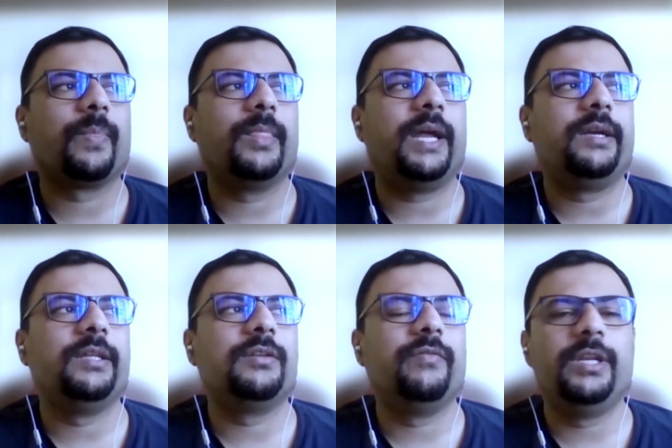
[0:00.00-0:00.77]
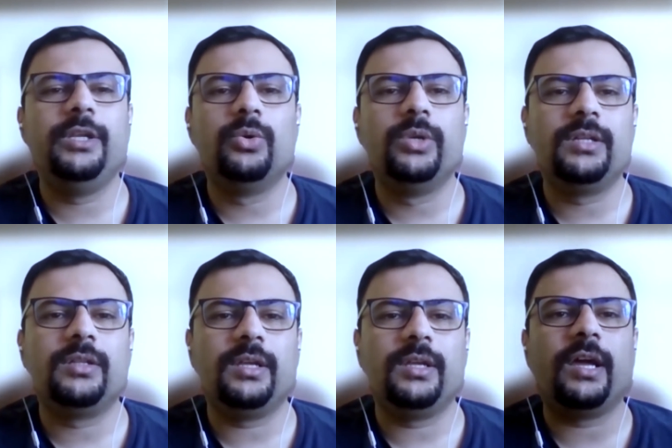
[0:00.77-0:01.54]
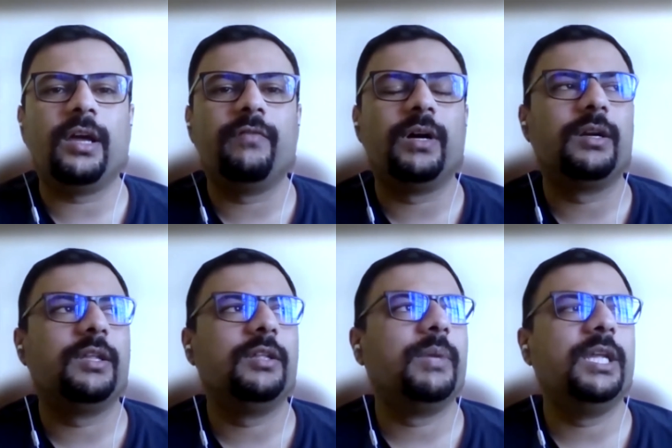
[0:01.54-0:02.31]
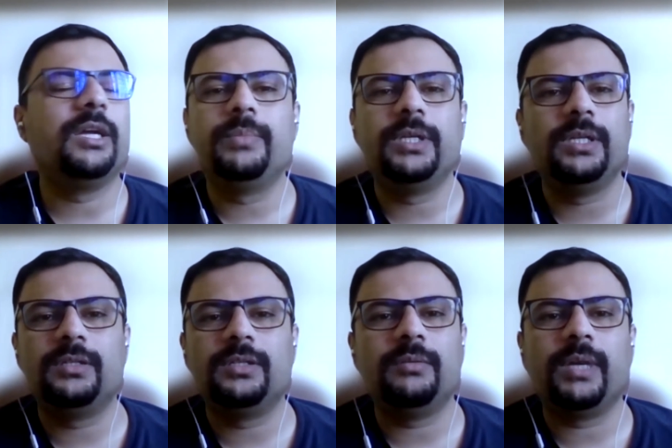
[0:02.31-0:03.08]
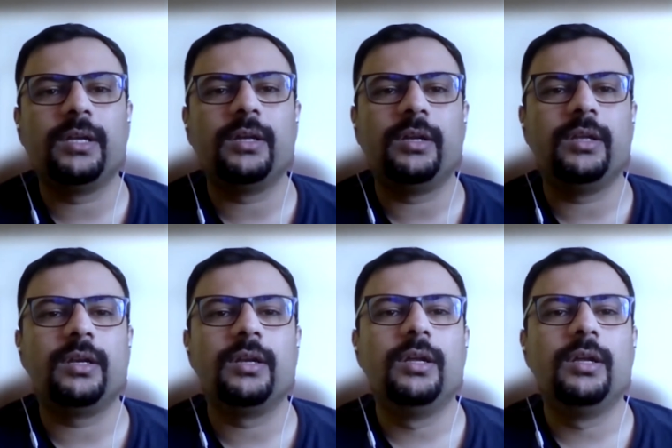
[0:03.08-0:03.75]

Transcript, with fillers: that is a very unique thing. I have worked in many companies in my career,